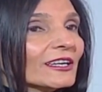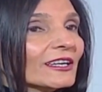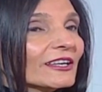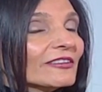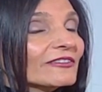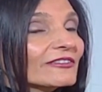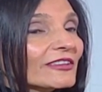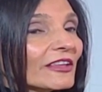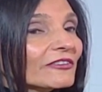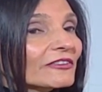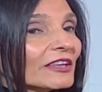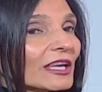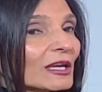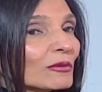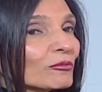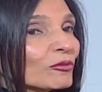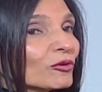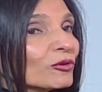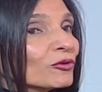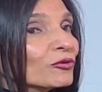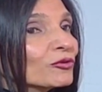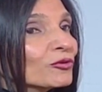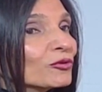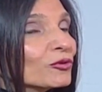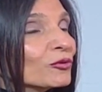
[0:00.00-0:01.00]
is not
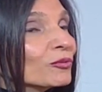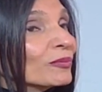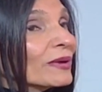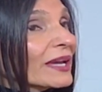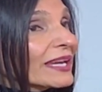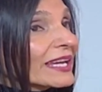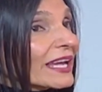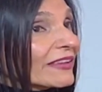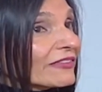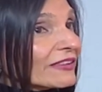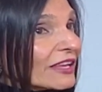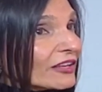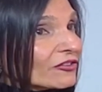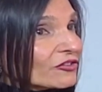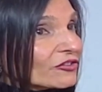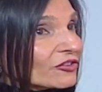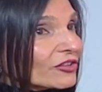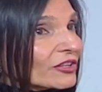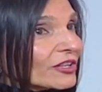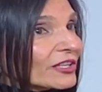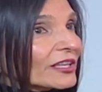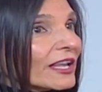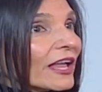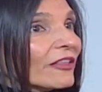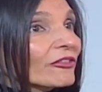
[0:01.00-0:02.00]
able to pay
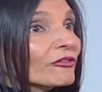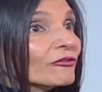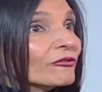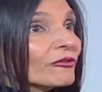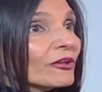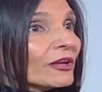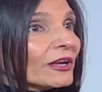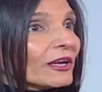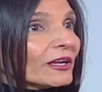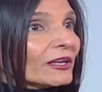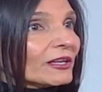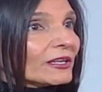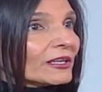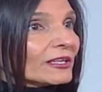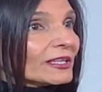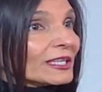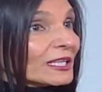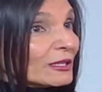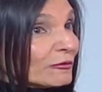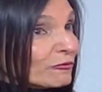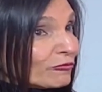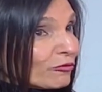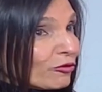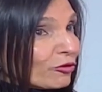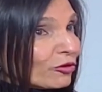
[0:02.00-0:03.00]
attention and
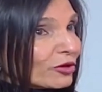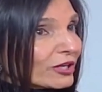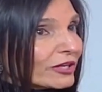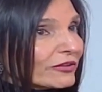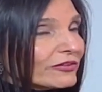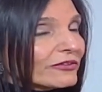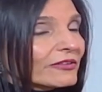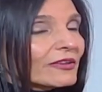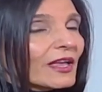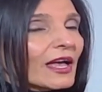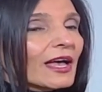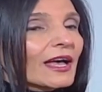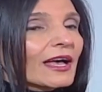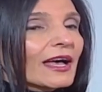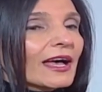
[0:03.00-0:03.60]
keep focus,